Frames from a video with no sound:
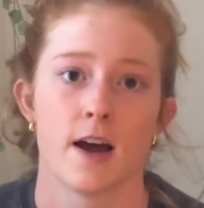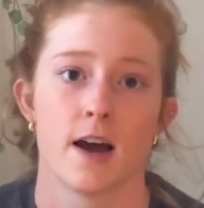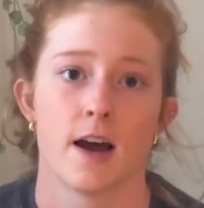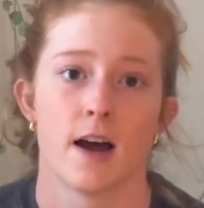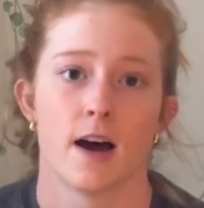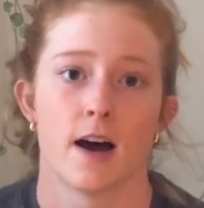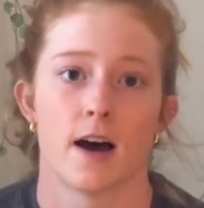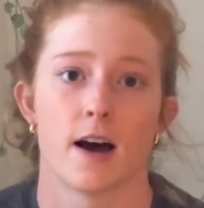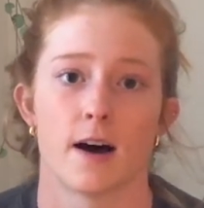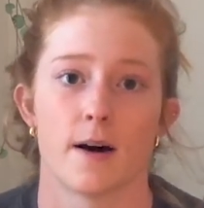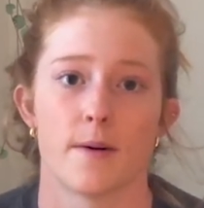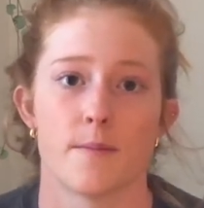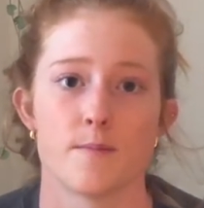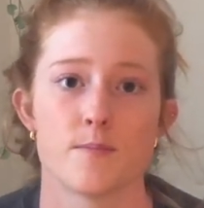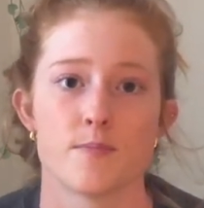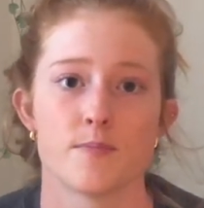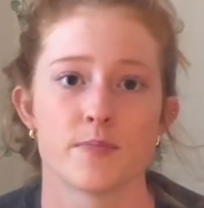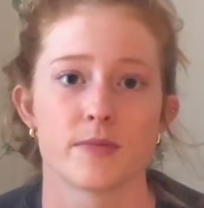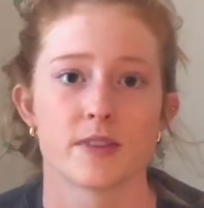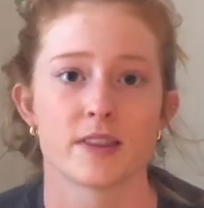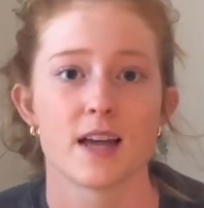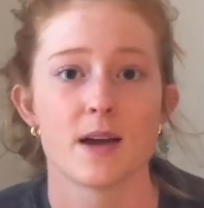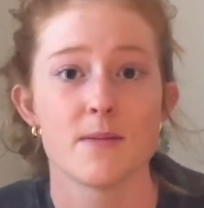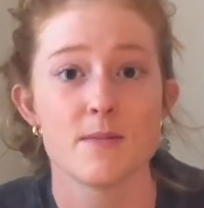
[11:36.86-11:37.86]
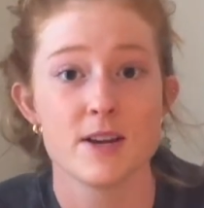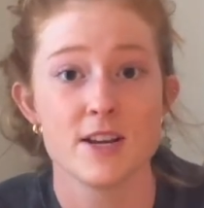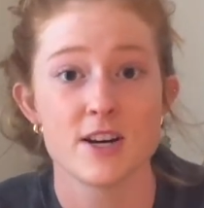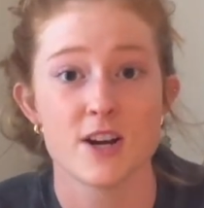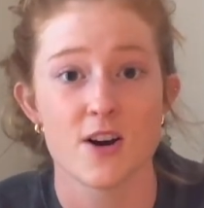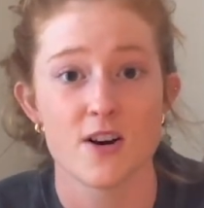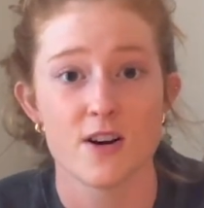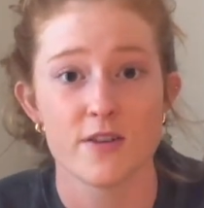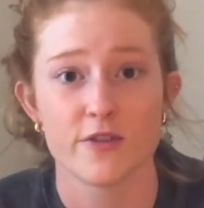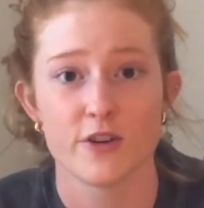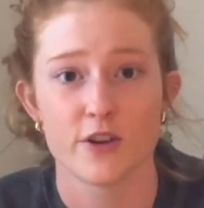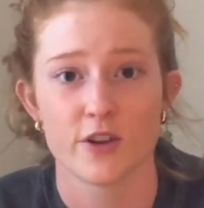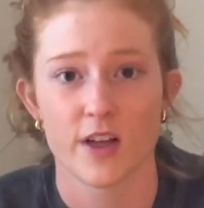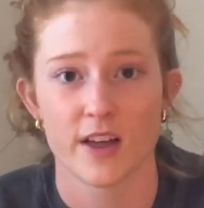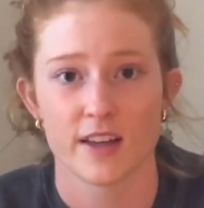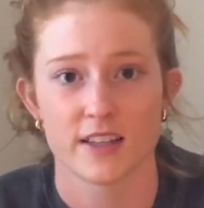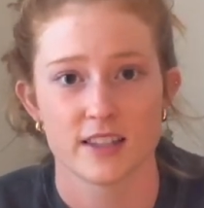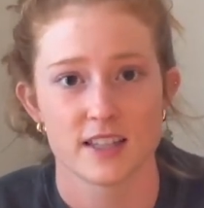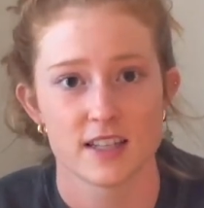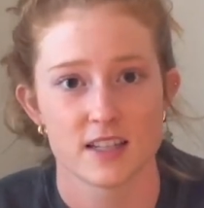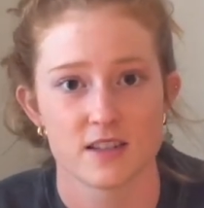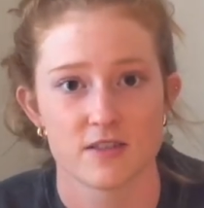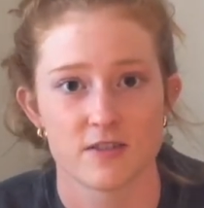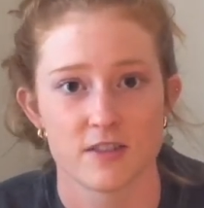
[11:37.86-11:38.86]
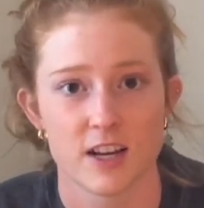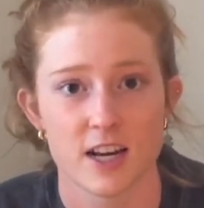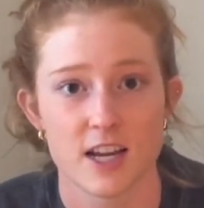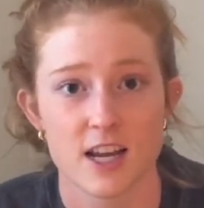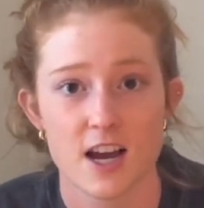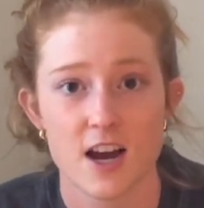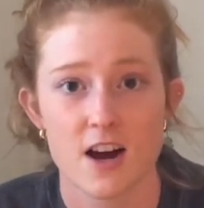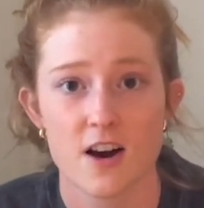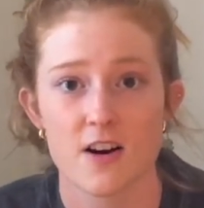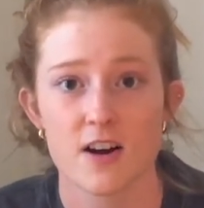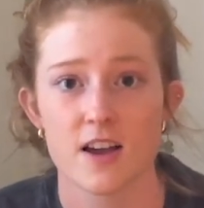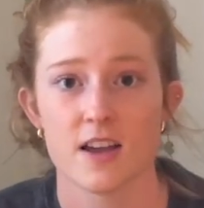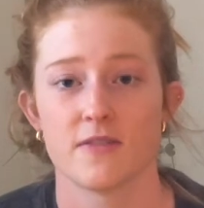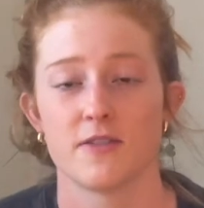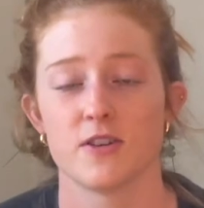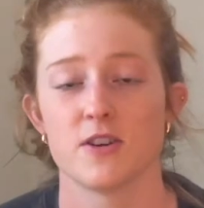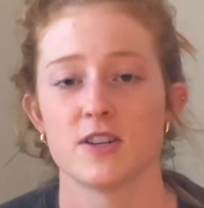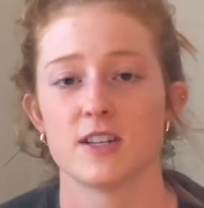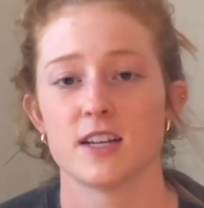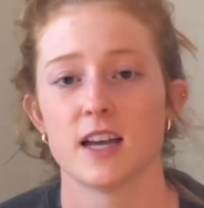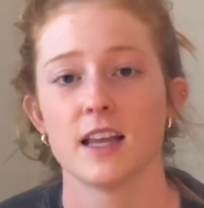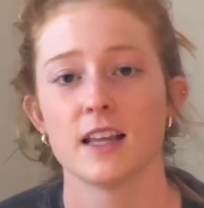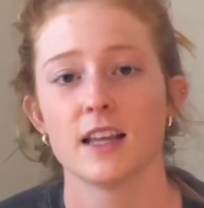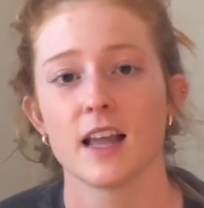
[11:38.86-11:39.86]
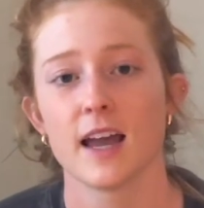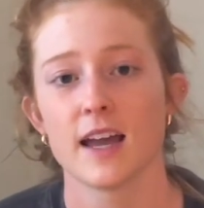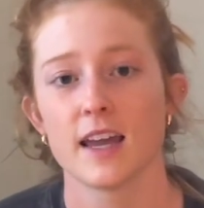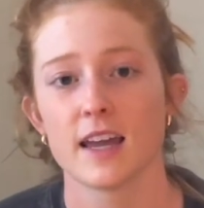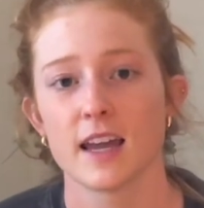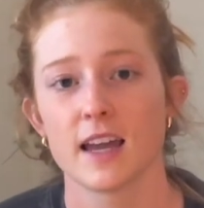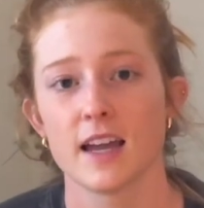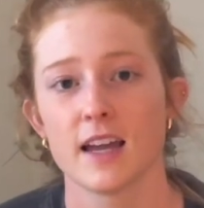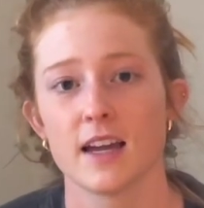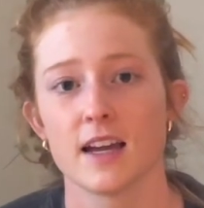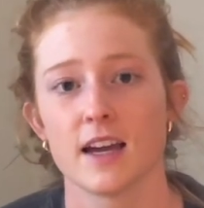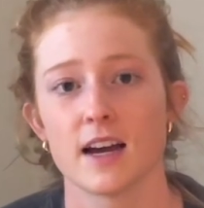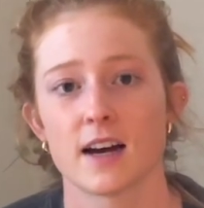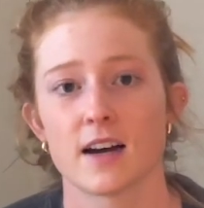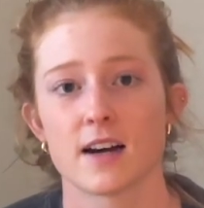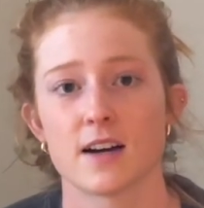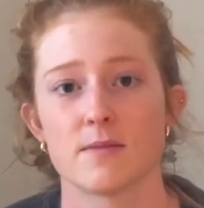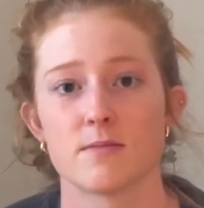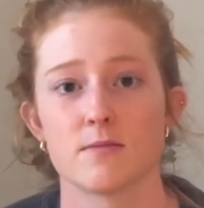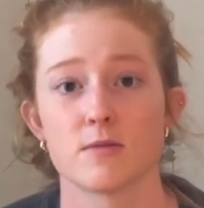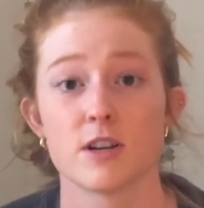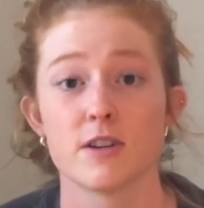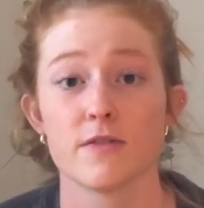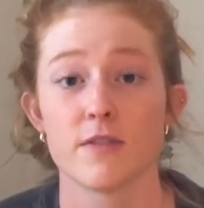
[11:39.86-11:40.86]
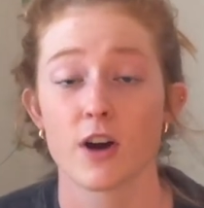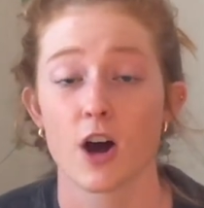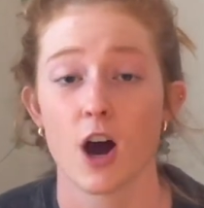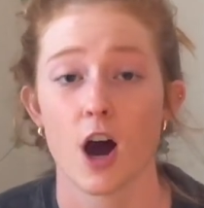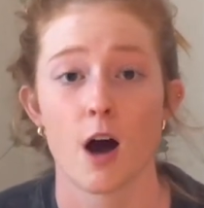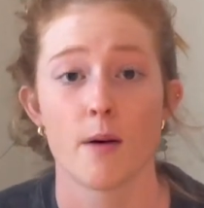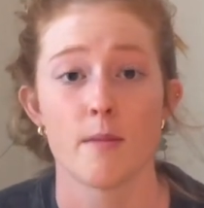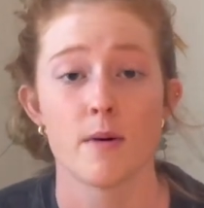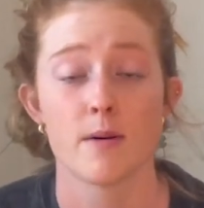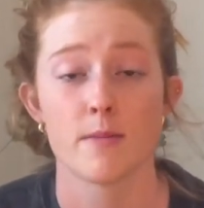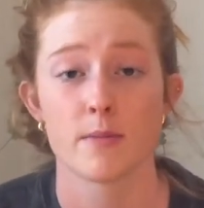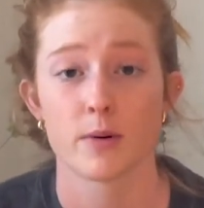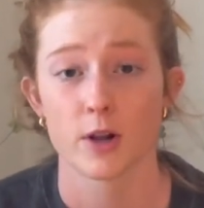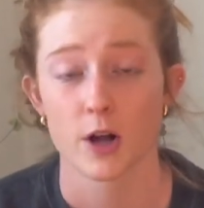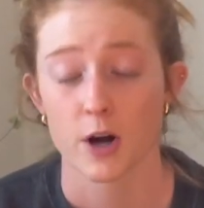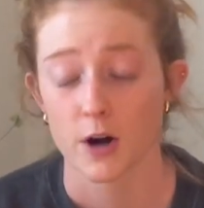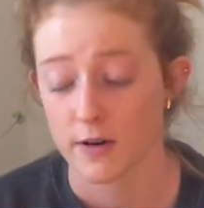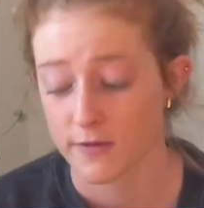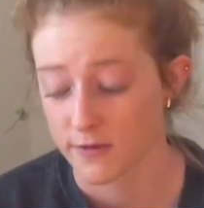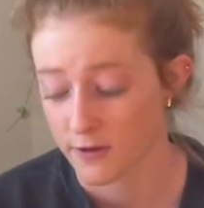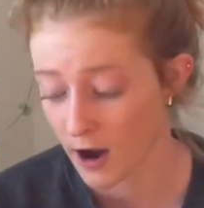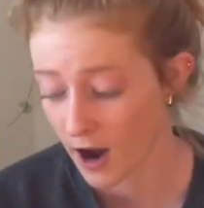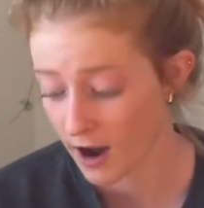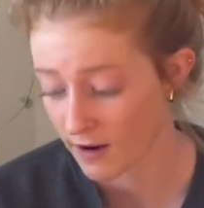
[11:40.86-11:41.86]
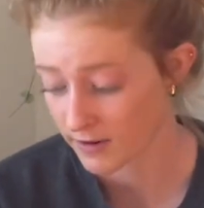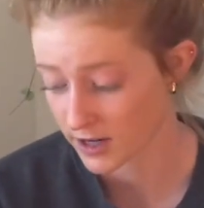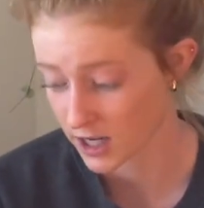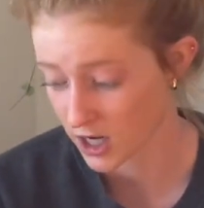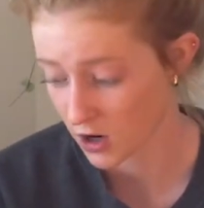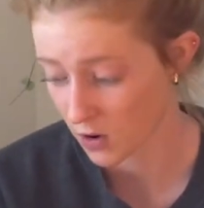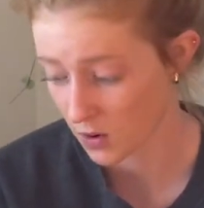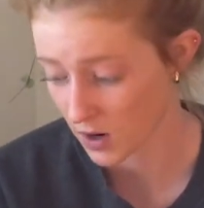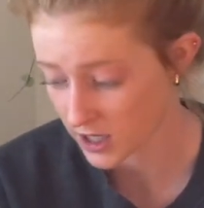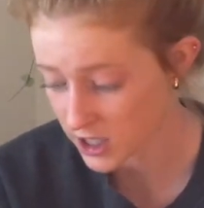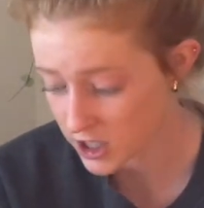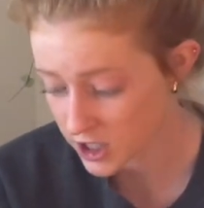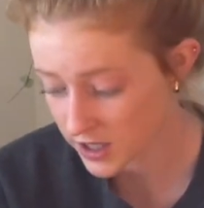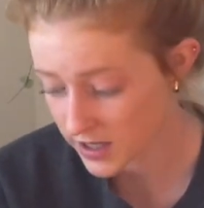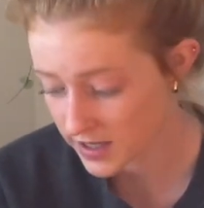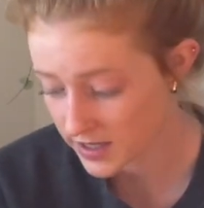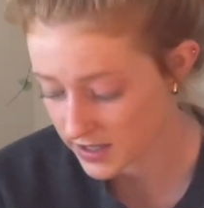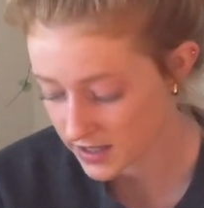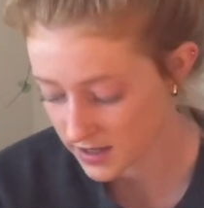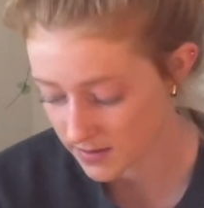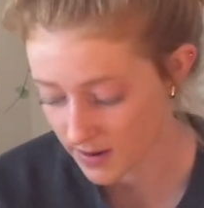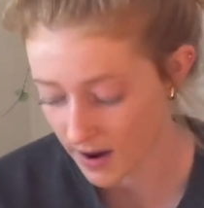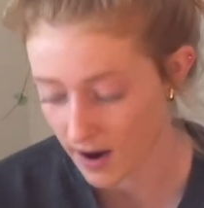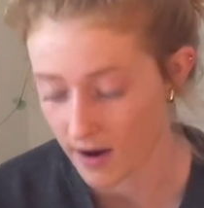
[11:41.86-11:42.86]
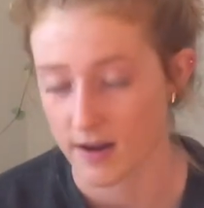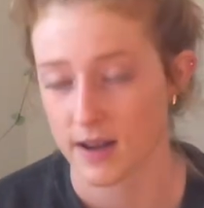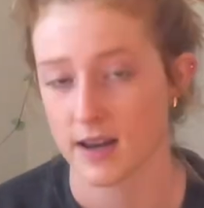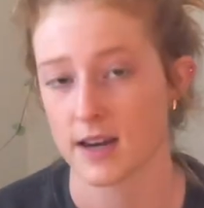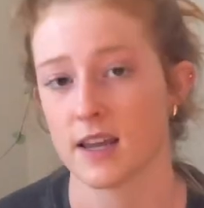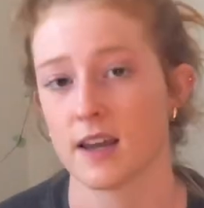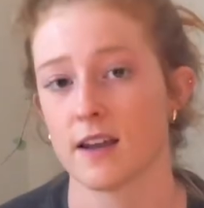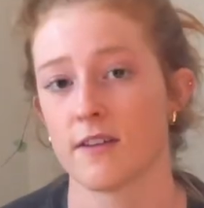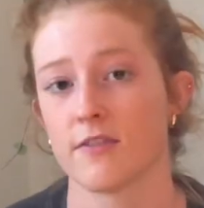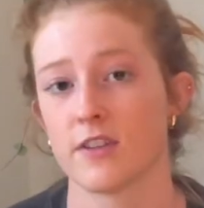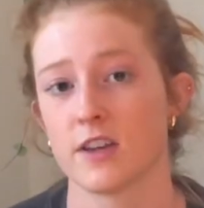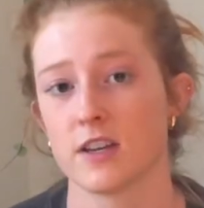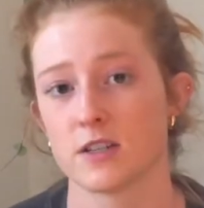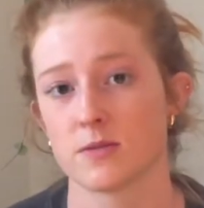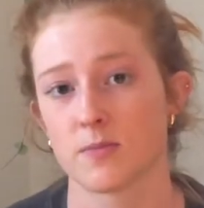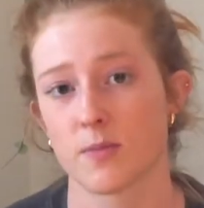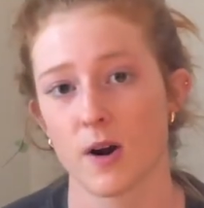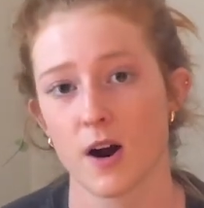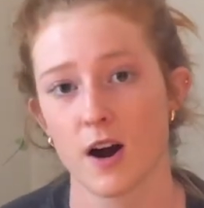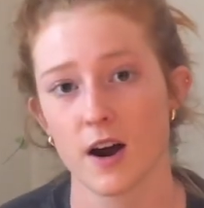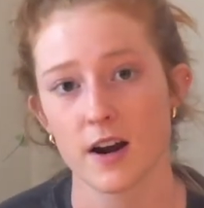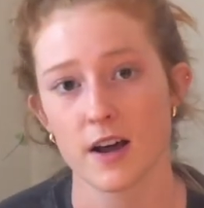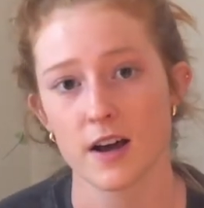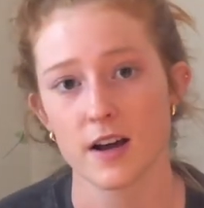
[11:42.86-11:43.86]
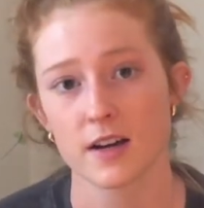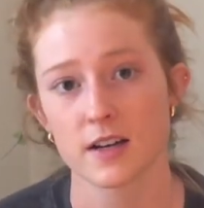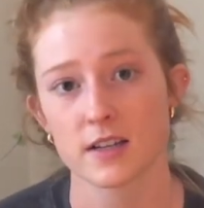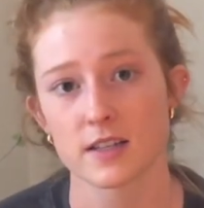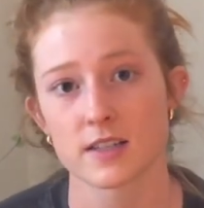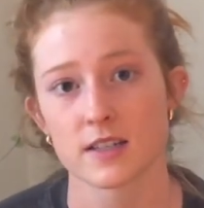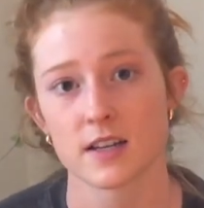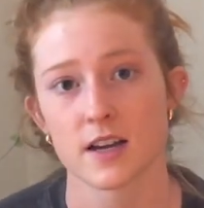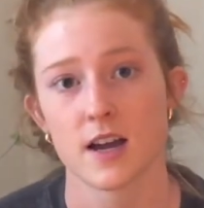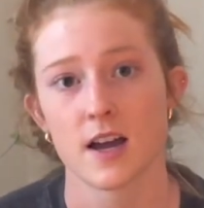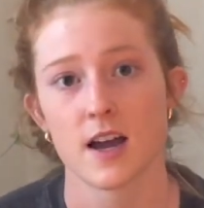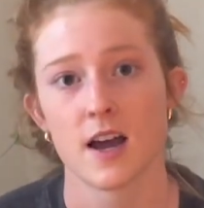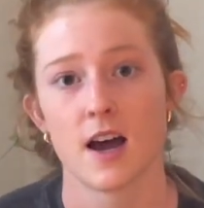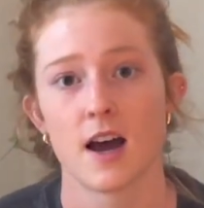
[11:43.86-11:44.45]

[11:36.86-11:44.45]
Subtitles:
Let me know if you like this video. If you did like it, leave a comment below if you have any questions about any of these products.